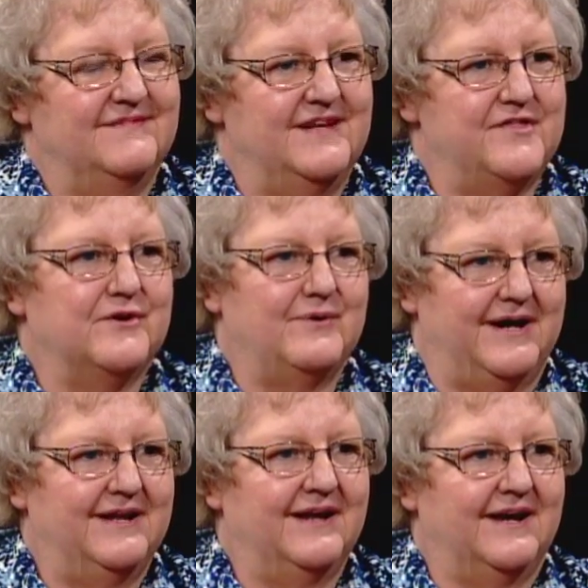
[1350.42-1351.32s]
The other
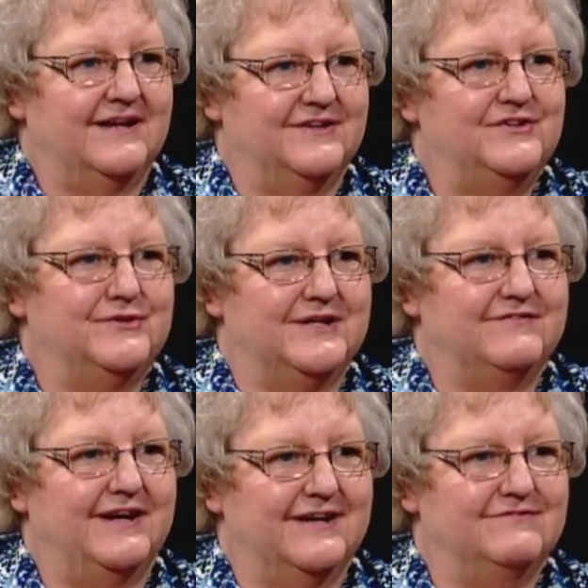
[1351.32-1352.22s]
writing, I can do it
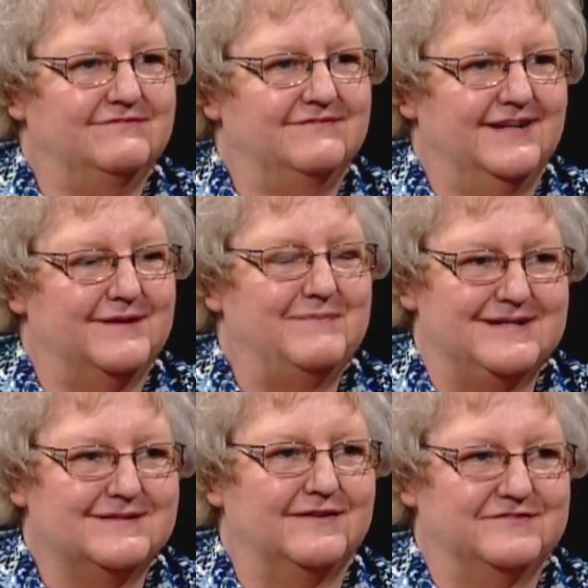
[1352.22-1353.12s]
if I can get
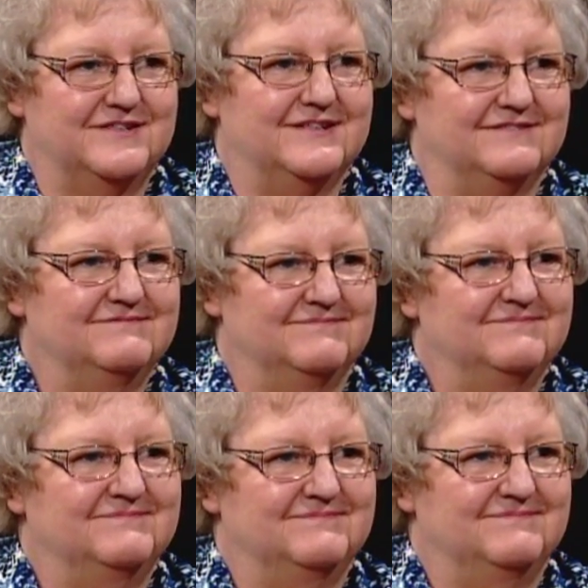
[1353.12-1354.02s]
myself to
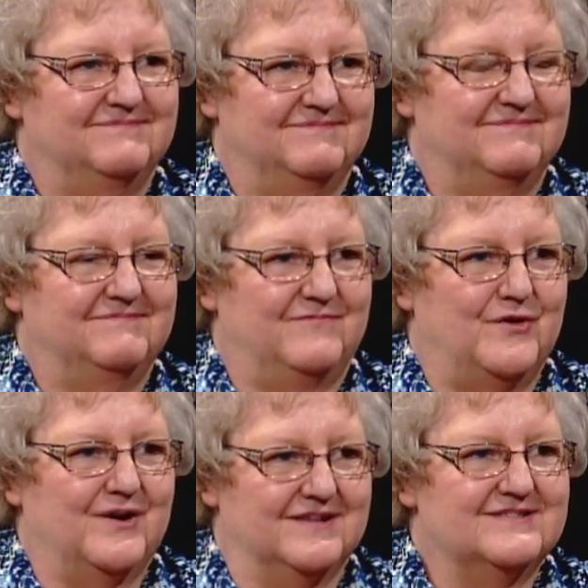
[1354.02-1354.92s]

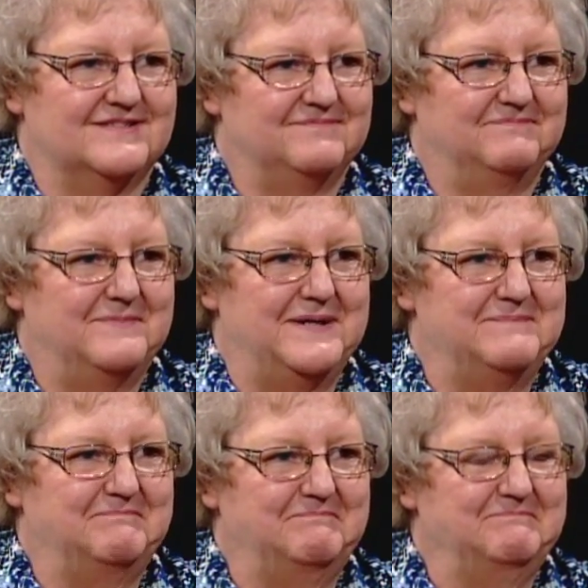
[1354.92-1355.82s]
focus. But
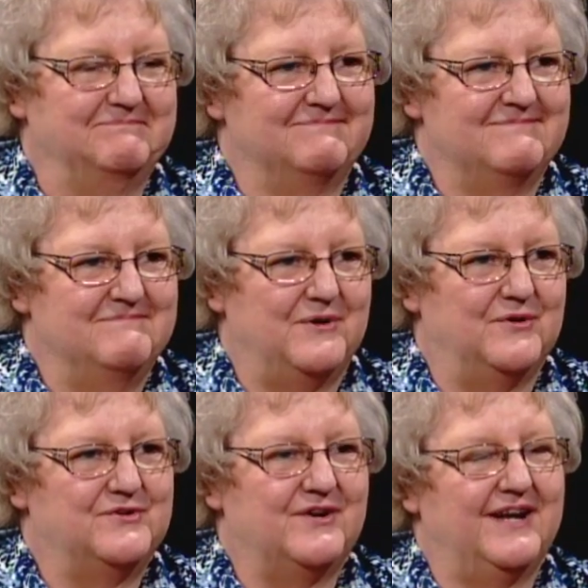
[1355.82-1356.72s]
How
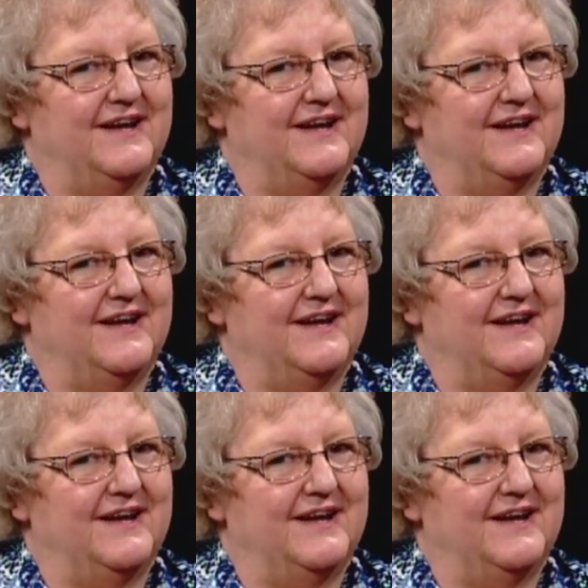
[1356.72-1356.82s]
poetry,